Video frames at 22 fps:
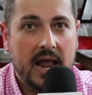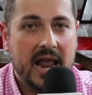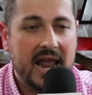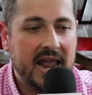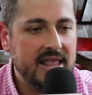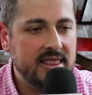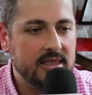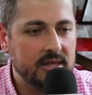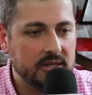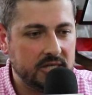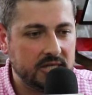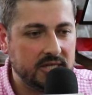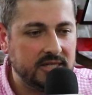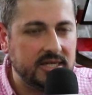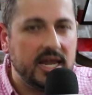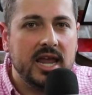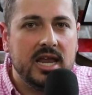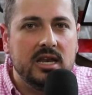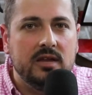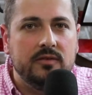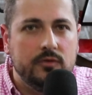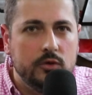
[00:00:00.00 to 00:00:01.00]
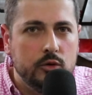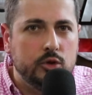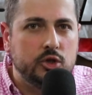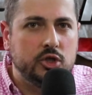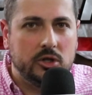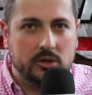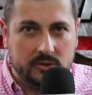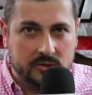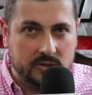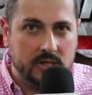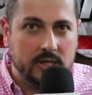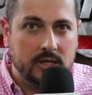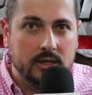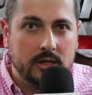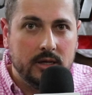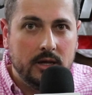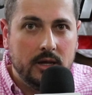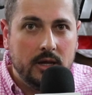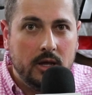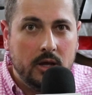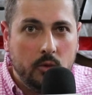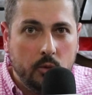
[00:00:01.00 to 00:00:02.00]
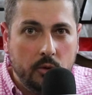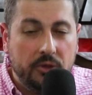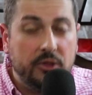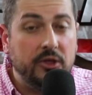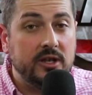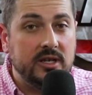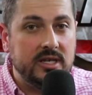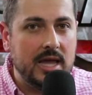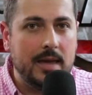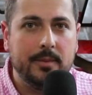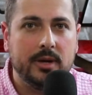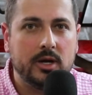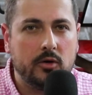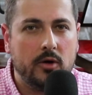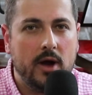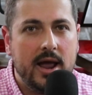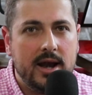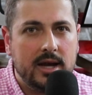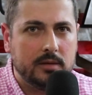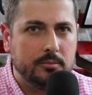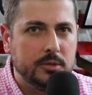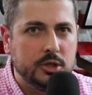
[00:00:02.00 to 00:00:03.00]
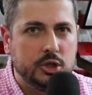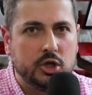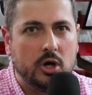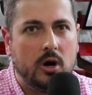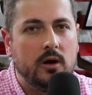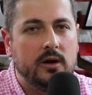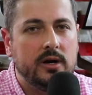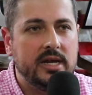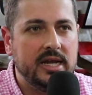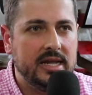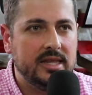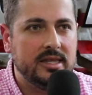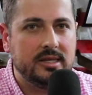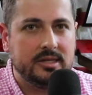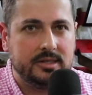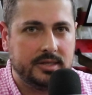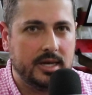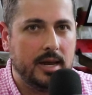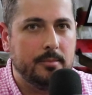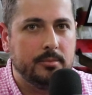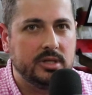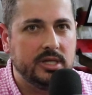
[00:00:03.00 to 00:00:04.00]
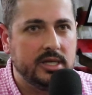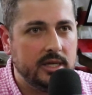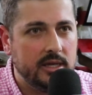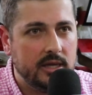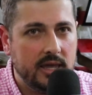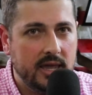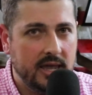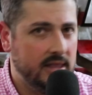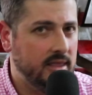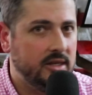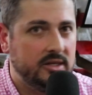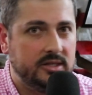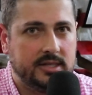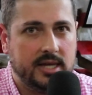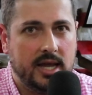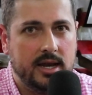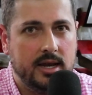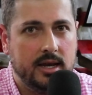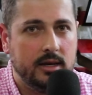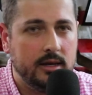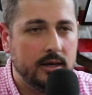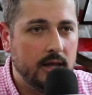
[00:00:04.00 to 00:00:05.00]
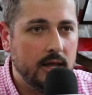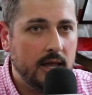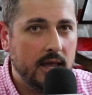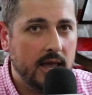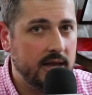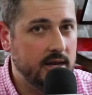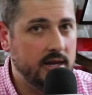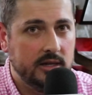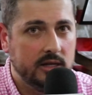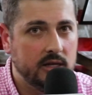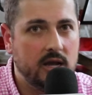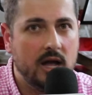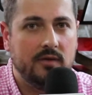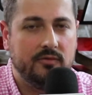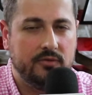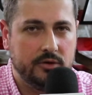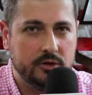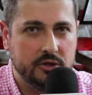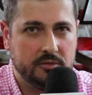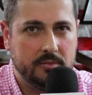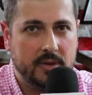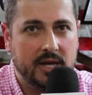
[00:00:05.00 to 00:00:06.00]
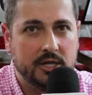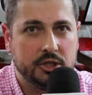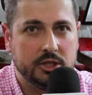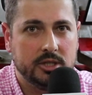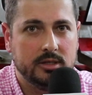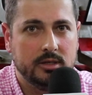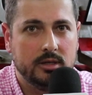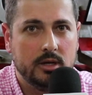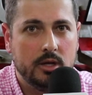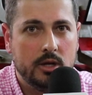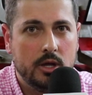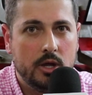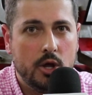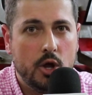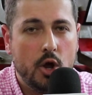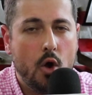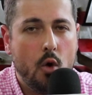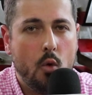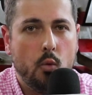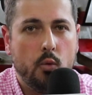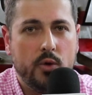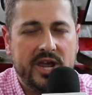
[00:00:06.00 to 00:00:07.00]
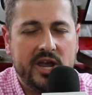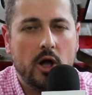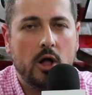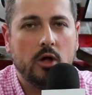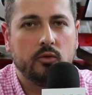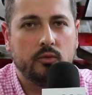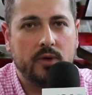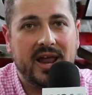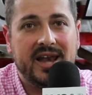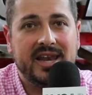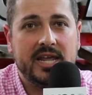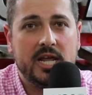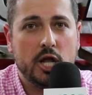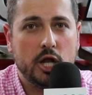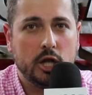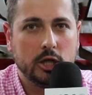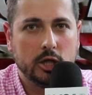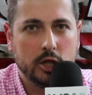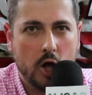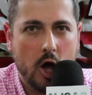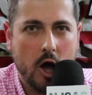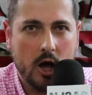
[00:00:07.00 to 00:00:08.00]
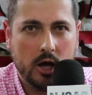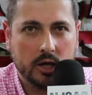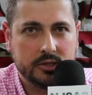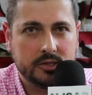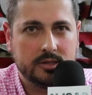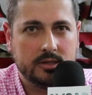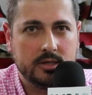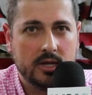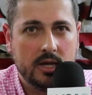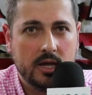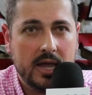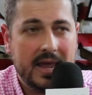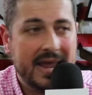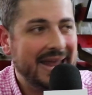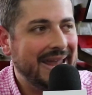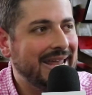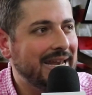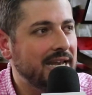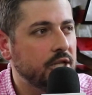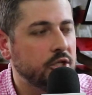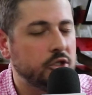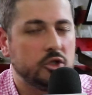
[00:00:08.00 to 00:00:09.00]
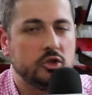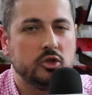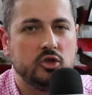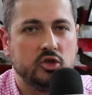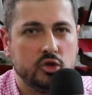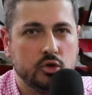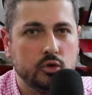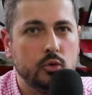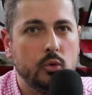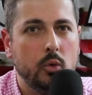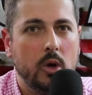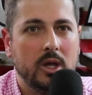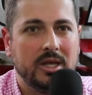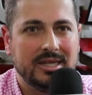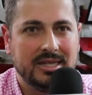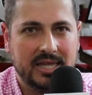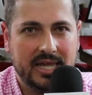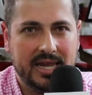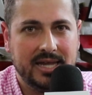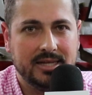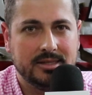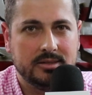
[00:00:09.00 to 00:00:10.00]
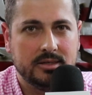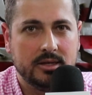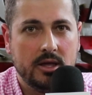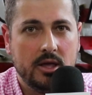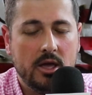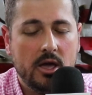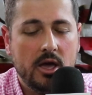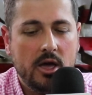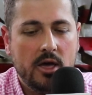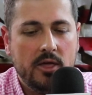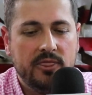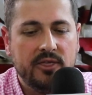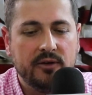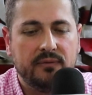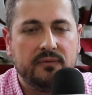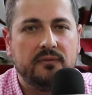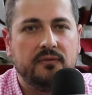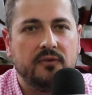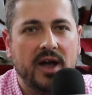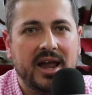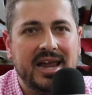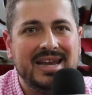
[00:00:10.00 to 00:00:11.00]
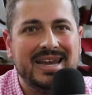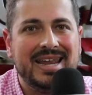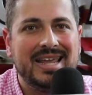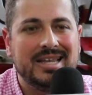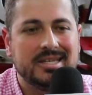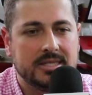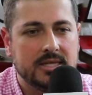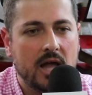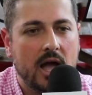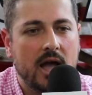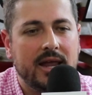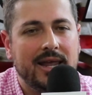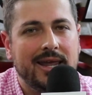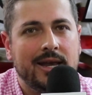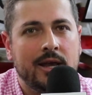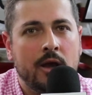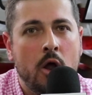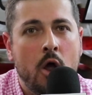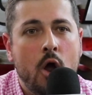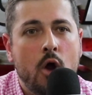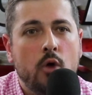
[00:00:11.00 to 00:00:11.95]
in the state of New Jersey with a Democratic majority in the Assembly, in the Senate, and in the governor's mansion, we already lost. It is too late. The fight is not in